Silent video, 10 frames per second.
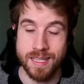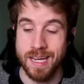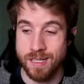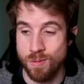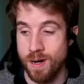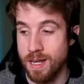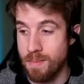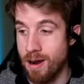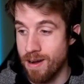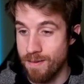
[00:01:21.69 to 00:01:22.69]
That 20
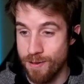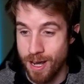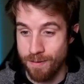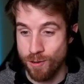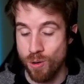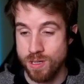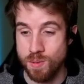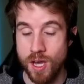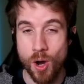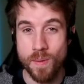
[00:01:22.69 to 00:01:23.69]
power Infinite, of course,
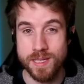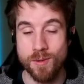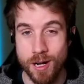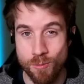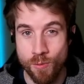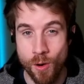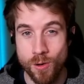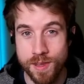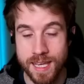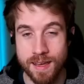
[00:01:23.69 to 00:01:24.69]
we always want to
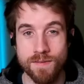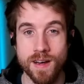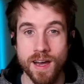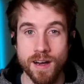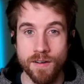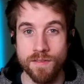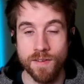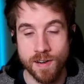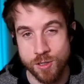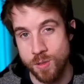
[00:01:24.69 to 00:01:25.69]
roll the Infinite off of
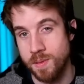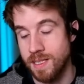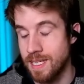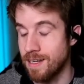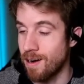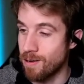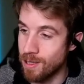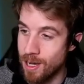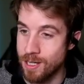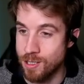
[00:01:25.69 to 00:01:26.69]
our Jubilee, our
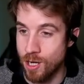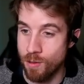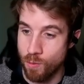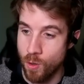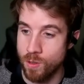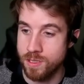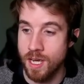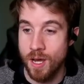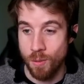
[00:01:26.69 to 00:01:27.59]
Lockjaw rolls.